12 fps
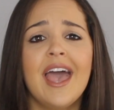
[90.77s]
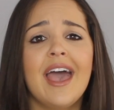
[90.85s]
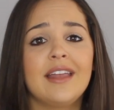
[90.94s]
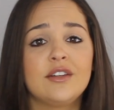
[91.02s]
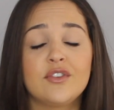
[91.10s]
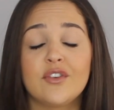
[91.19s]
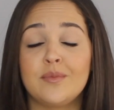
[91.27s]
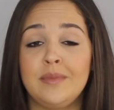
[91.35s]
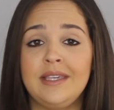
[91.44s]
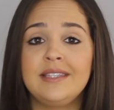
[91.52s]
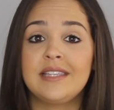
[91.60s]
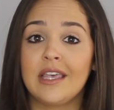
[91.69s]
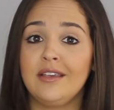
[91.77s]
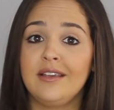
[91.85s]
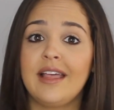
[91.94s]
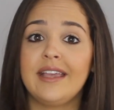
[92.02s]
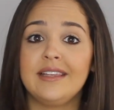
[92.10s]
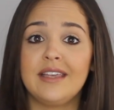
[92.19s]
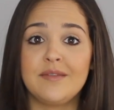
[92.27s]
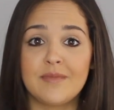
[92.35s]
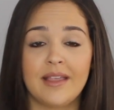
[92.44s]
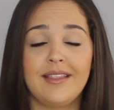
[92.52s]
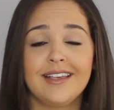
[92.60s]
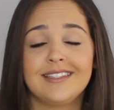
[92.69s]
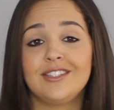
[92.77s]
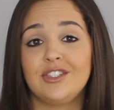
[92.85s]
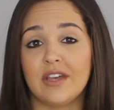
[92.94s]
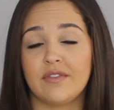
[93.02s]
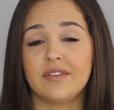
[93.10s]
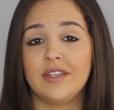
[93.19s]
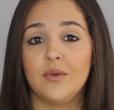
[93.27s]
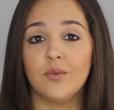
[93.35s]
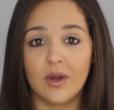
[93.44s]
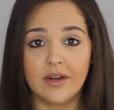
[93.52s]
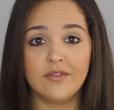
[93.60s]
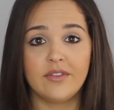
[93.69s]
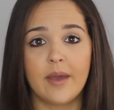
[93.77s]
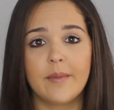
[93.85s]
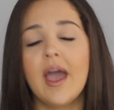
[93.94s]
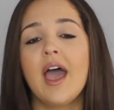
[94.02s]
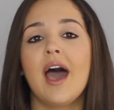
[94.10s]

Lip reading: and for me, cellulite in my legs is definitely one of them.